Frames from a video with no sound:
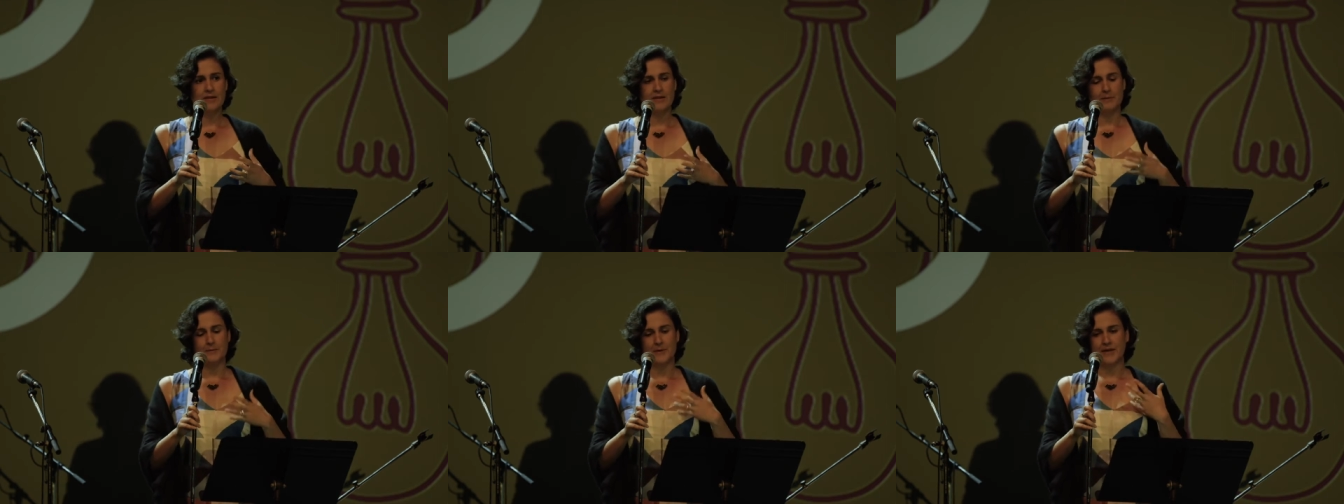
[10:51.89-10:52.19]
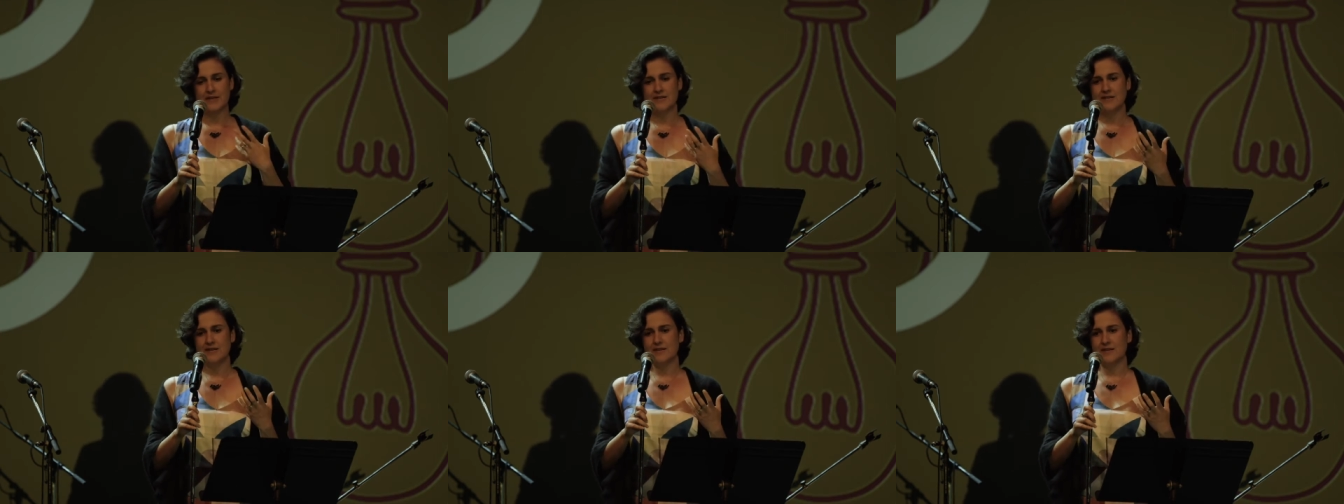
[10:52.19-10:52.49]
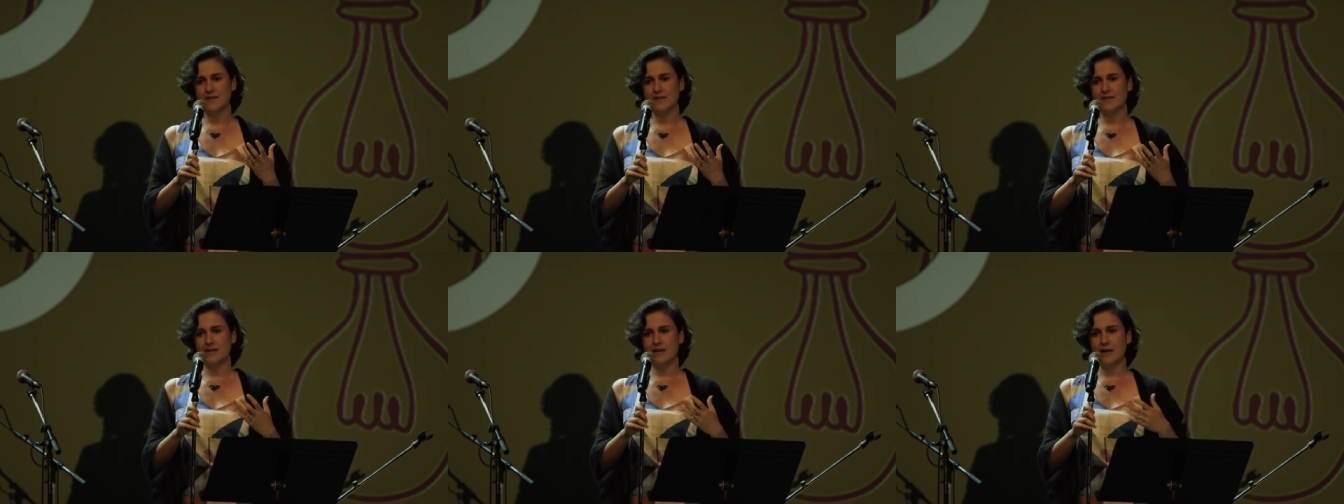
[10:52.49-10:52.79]
The Parsi
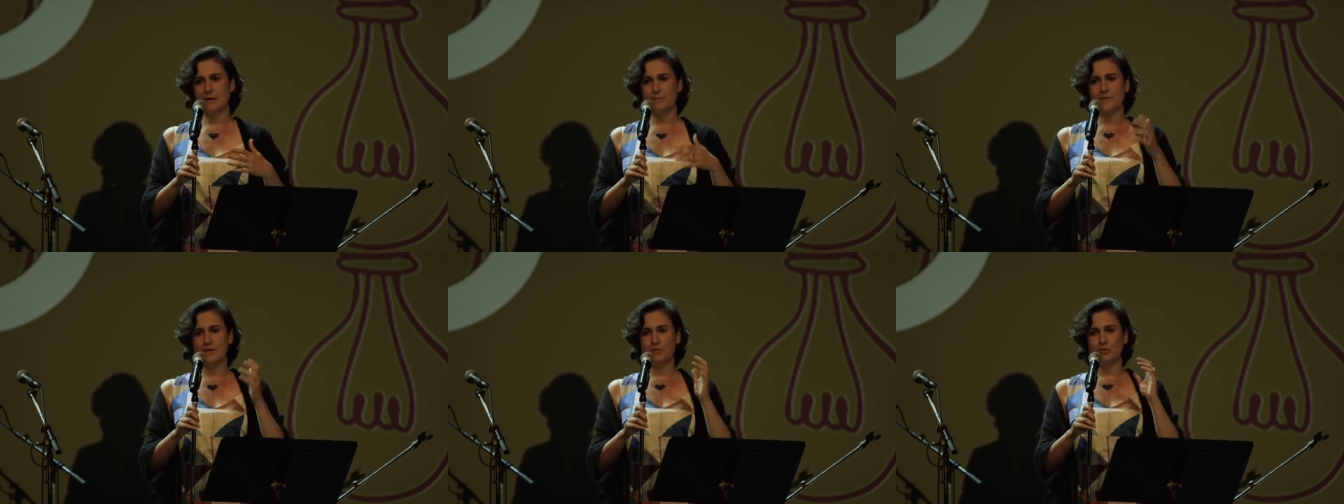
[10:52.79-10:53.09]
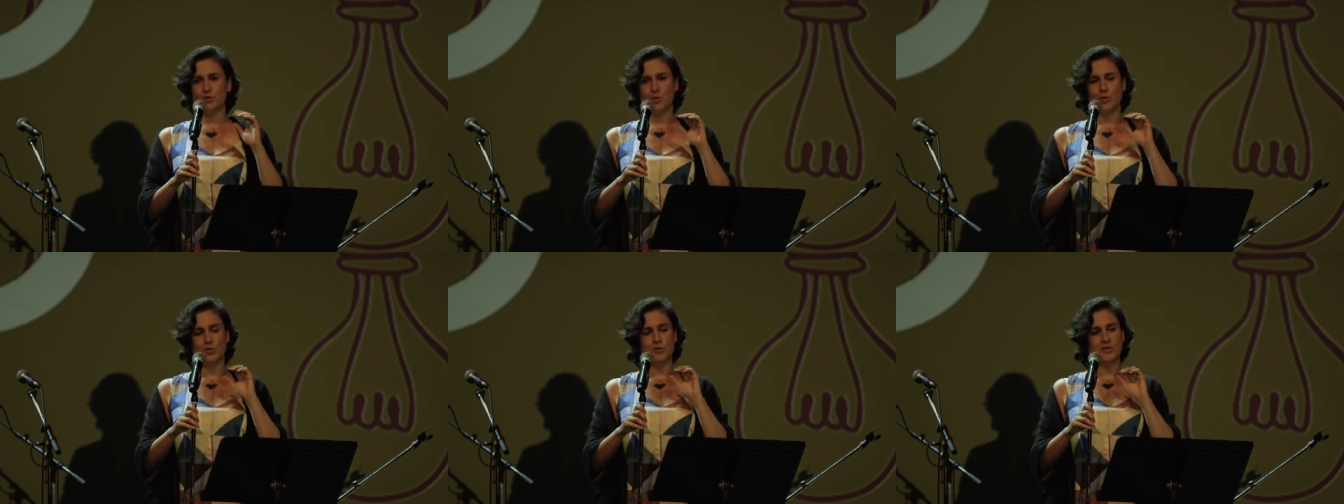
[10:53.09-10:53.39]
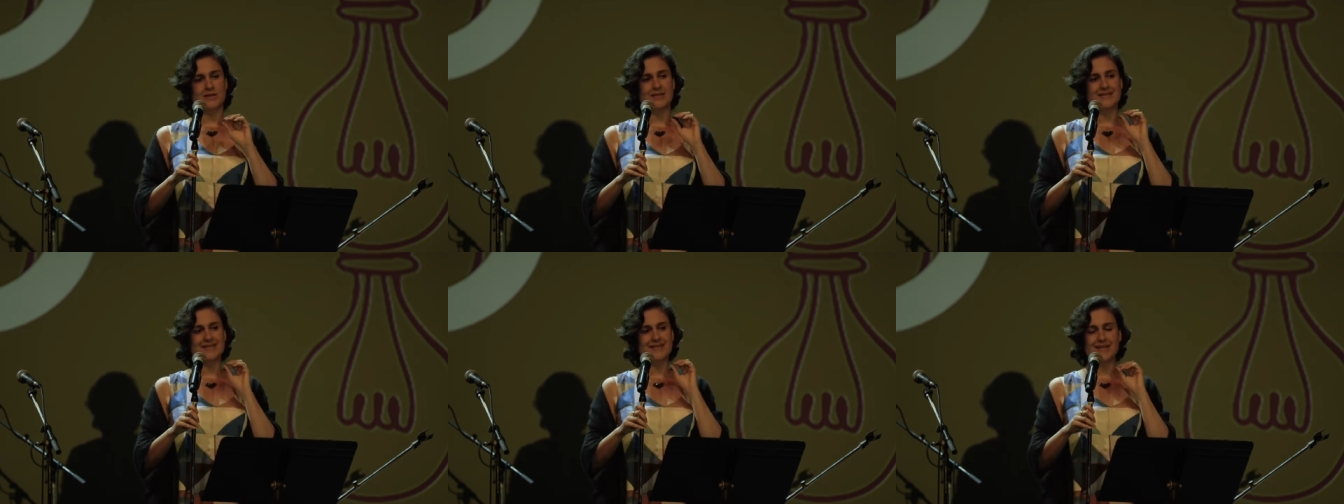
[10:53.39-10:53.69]
theater company was what
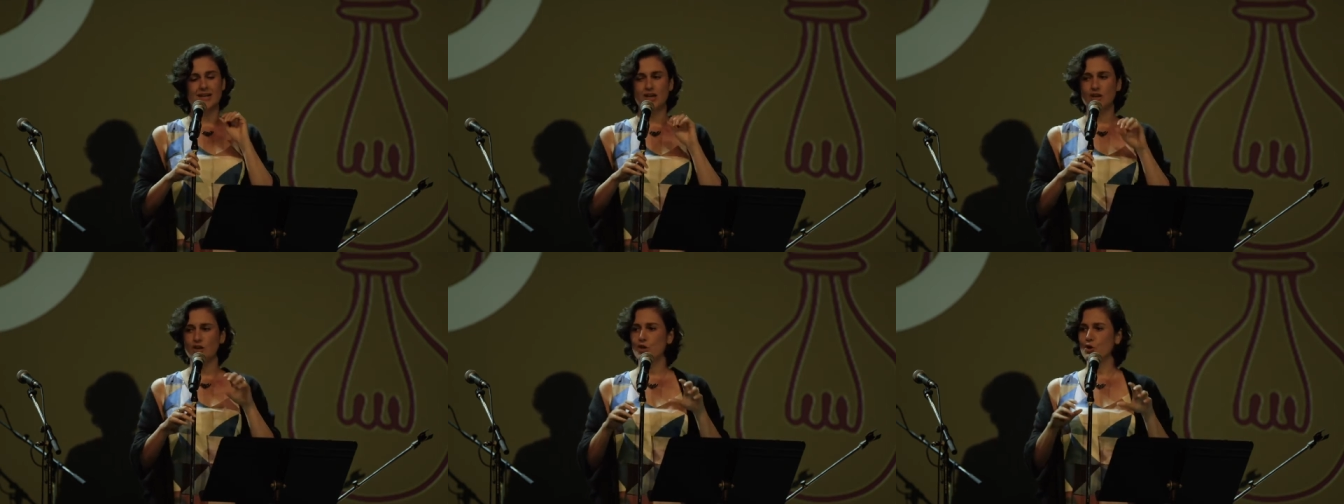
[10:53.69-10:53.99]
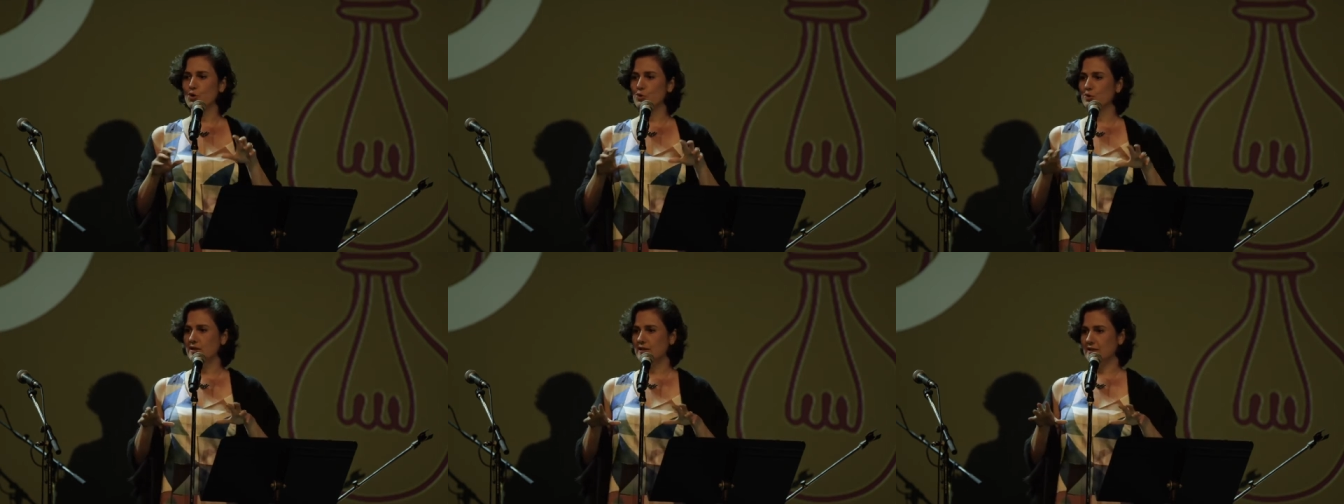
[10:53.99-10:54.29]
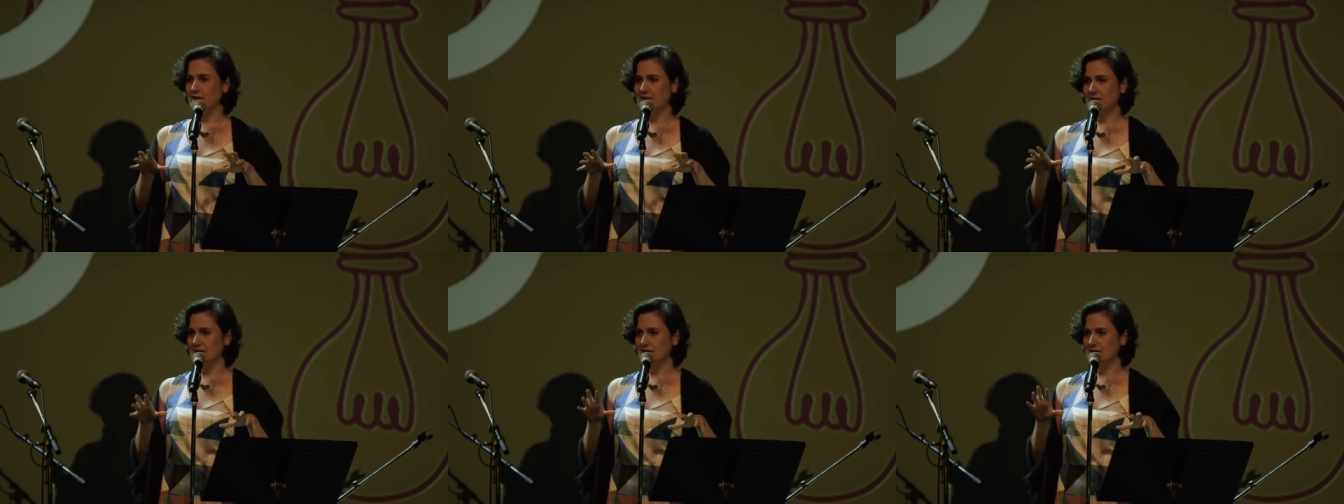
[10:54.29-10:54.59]
was considered low
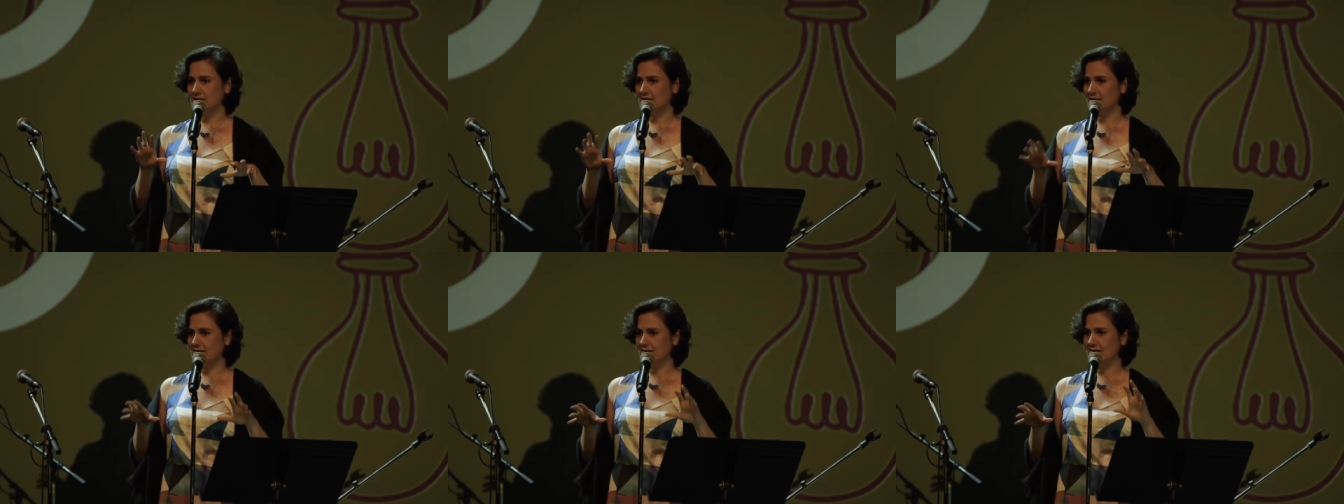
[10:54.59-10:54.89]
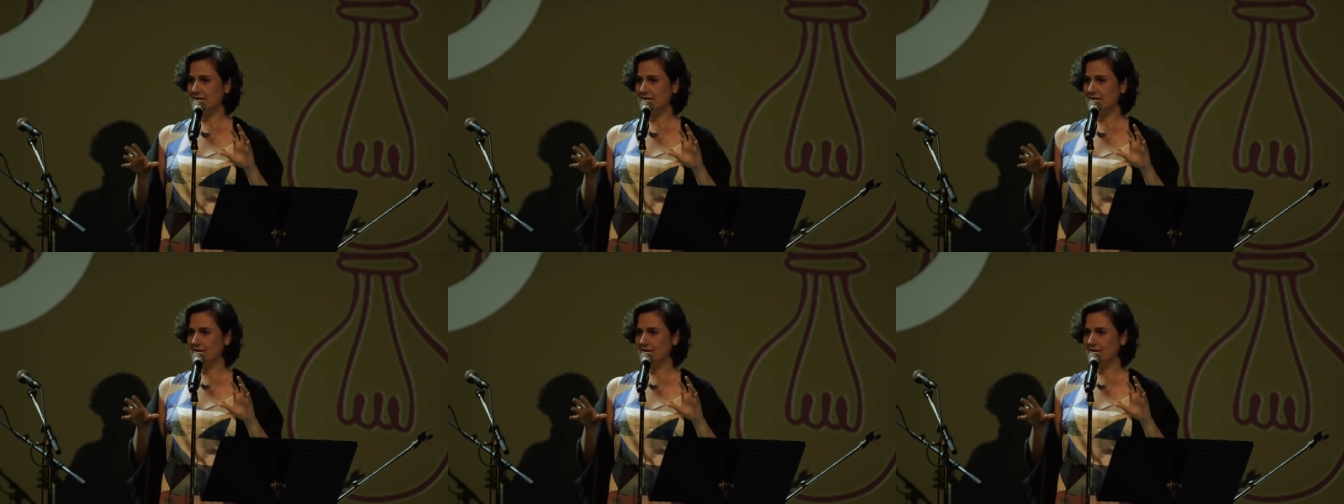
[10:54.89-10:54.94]
theater.